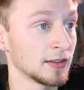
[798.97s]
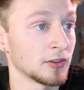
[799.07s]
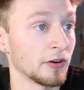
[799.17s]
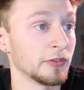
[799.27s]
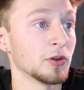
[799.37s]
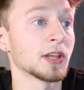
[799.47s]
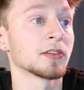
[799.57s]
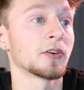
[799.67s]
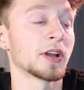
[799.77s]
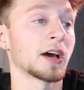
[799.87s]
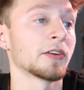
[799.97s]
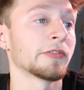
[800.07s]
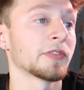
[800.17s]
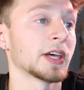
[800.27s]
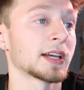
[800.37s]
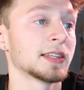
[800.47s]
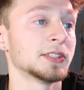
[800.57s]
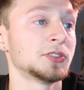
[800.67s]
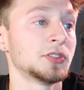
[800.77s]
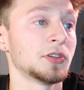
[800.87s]
So if you can learn how to flick
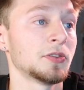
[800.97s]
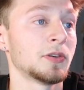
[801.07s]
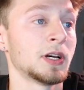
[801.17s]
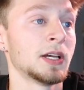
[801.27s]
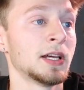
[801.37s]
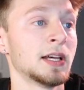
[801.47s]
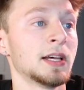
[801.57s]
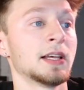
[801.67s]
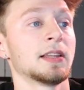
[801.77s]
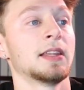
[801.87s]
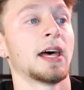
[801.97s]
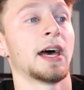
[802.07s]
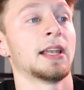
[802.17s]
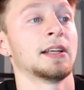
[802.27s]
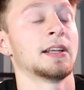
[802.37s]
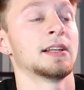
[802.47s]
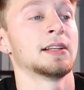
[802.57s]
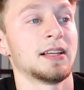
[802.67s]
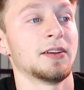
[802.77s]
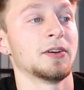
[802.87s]
this shoe, then
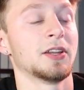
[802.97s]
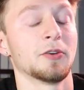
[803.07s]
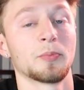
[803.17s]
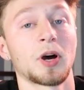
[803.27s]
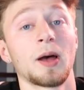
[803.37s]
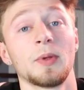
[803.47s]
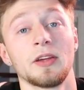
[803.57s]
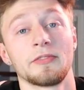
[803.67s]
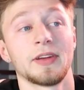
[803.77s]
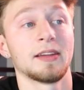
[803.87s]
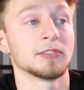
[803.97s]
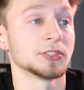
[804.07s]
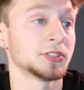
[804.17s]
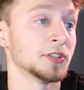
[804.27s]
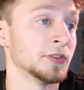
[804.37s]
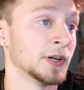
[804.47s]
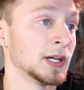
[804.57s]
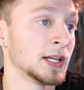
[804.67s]
it will probably be your favorite shoe.